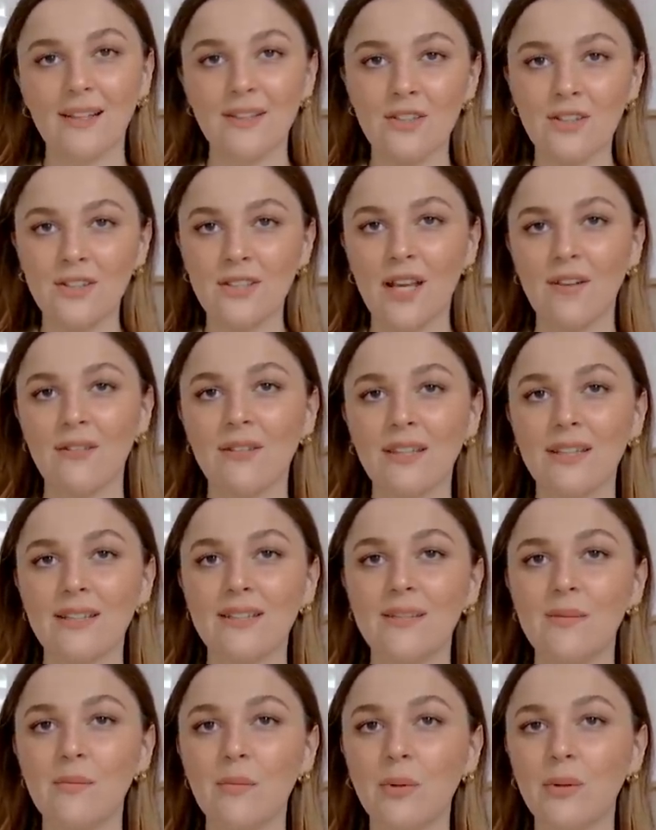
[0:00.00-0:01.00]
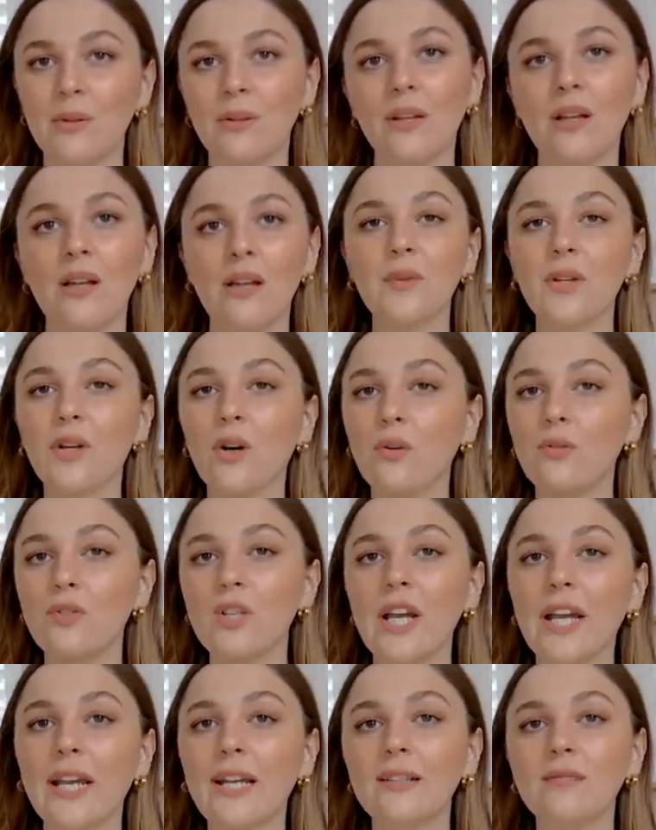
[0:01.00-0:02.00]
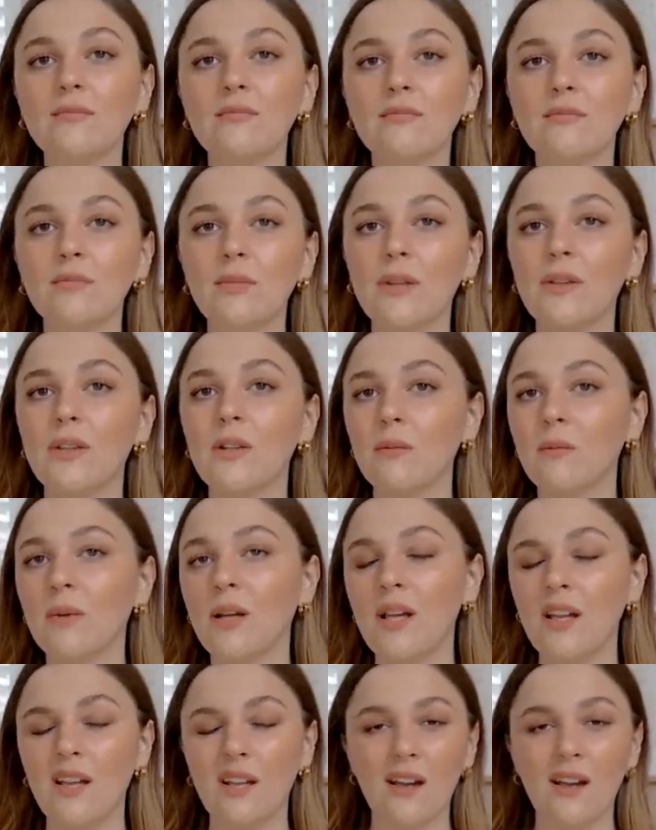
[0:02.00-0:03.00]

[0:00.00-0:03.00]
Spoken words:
and just having this simple gold chain with them.